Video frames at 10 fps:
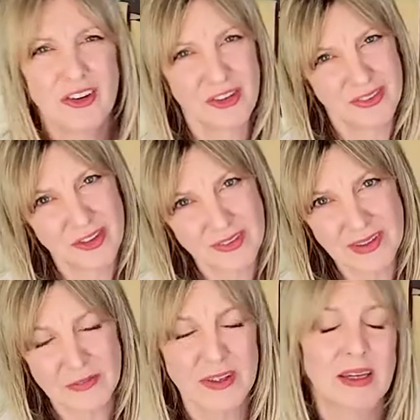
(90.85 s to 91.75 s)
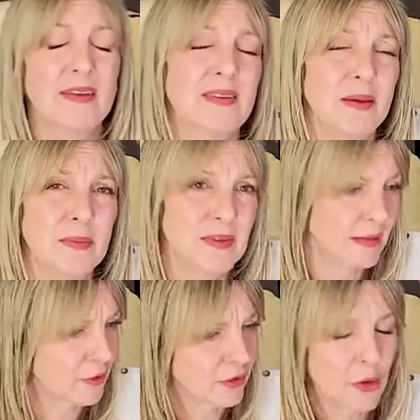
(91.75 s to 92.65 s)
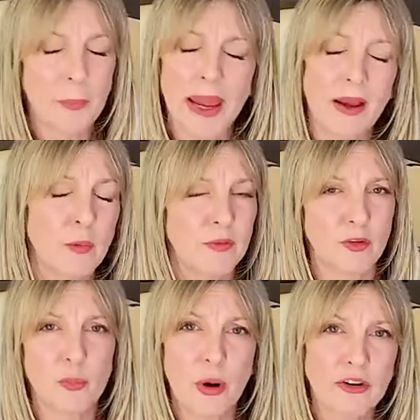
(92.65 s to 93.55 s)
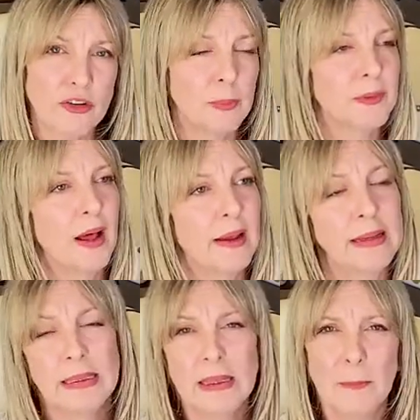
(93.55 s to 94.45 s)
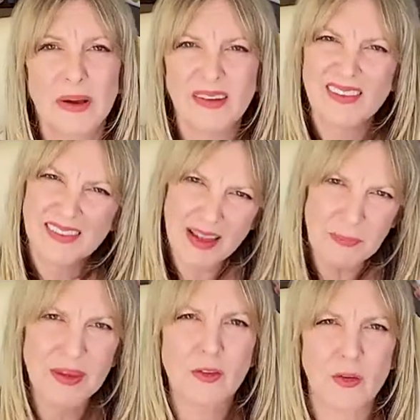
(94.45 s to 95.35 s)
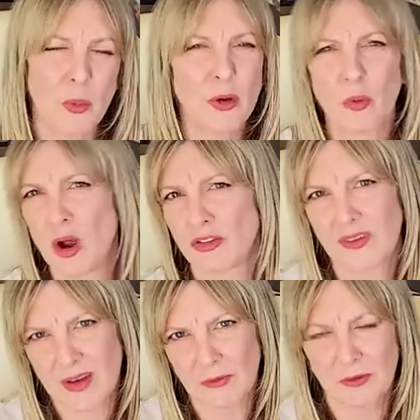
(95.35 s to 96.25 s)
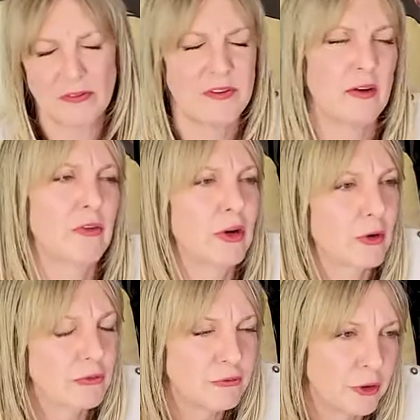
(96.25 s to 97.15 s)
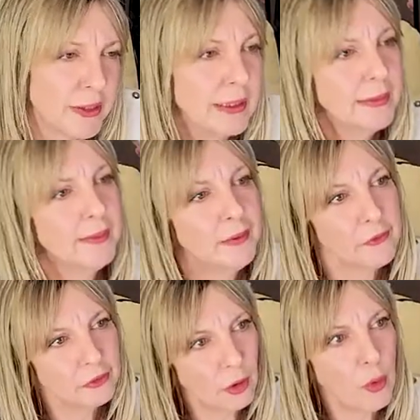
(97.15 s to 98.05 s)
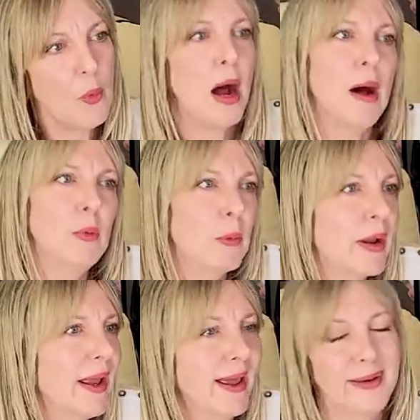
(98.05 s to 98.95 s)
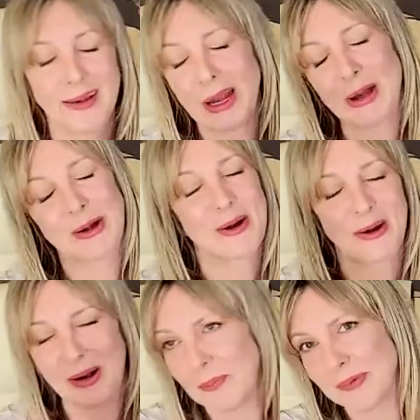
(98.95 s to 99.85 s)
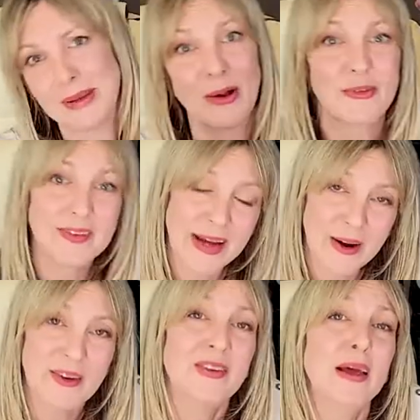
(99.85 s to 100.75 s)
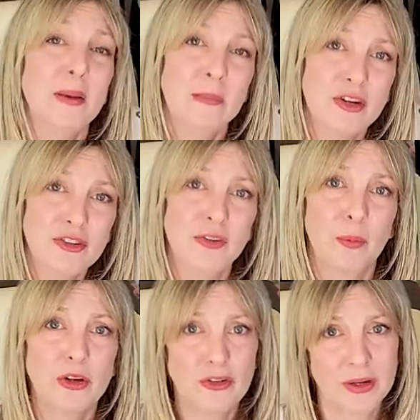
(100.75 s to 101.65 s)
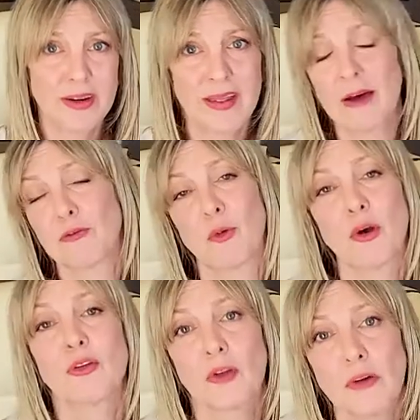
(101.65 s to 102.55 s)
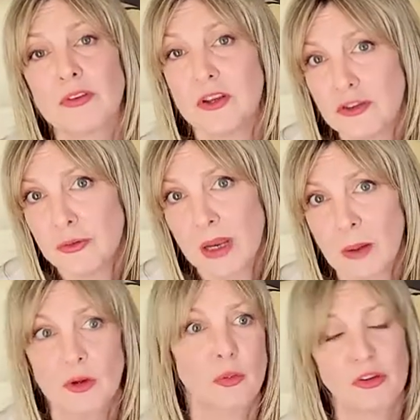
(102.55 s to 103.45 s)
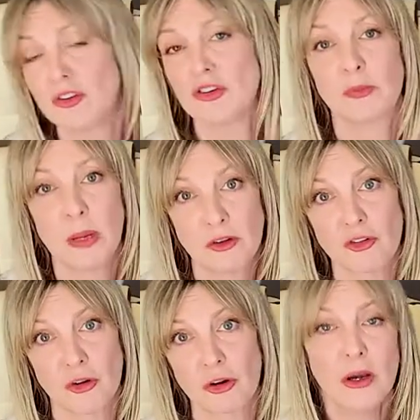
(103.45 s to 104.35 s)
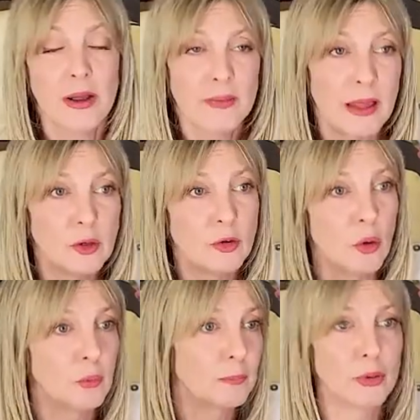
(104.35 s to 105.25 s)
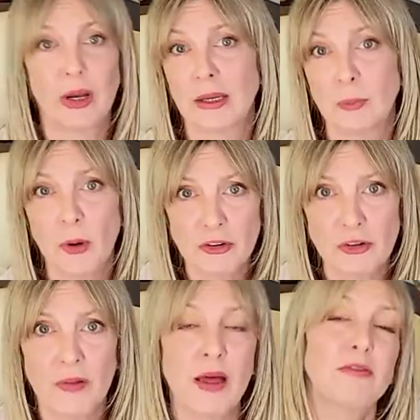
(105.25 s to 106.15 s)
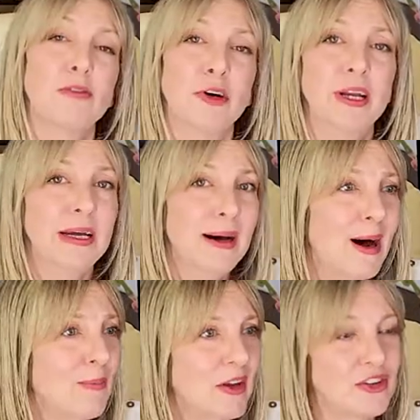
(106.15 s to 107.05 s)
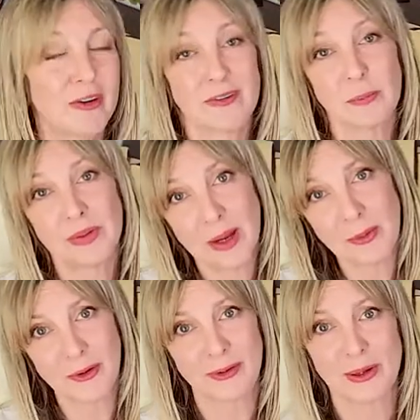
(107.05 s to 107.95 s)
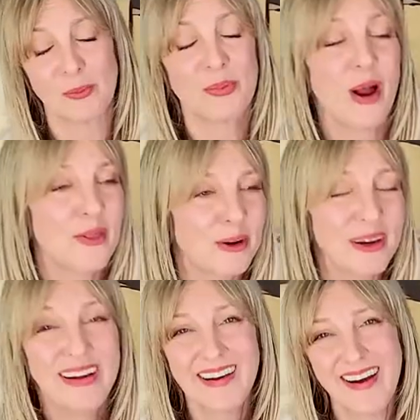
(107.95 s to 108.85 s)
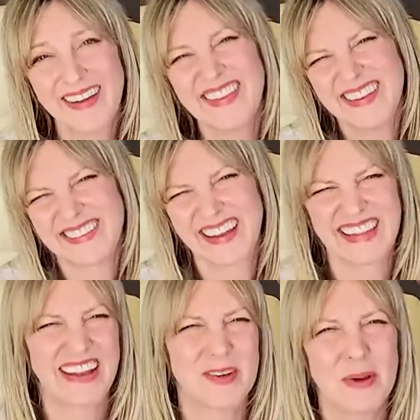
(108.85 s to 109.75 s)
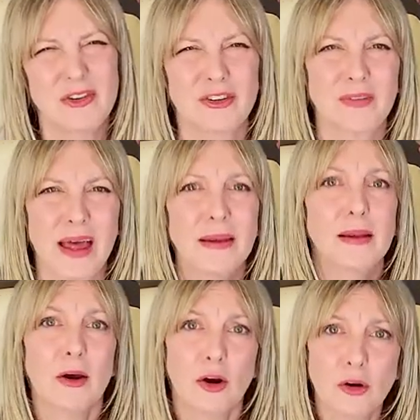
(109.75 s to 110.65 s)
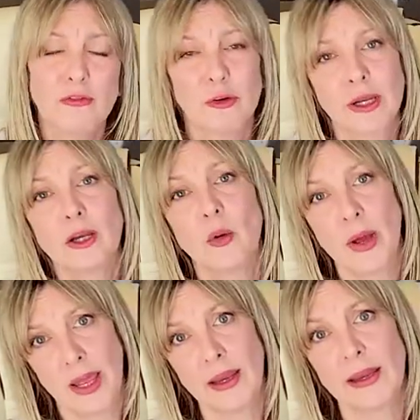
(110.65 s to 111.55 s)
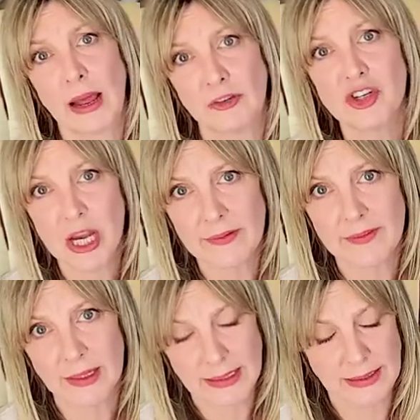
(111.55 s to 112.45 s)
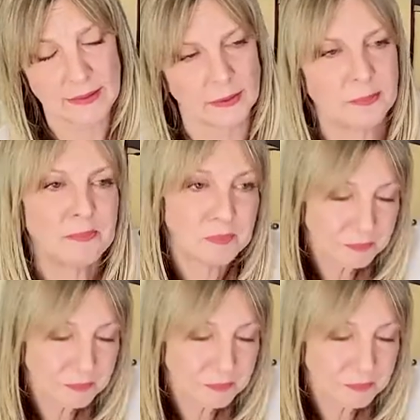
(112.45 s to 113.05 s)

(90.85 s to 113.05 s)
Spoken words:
She's just lifting it. Seems like there's no pain when there's pressure applied, but something is going wrong. She's definitely favoring her foot. So we went ahead and carried her up and downstairs, made sure that we treated that for soft tissue damage, which is just make sure that you don't put any pressure on that foot, that she doesn't play with her little brother, things like that, to make sure that her foot can go ahead and have a chance to heal.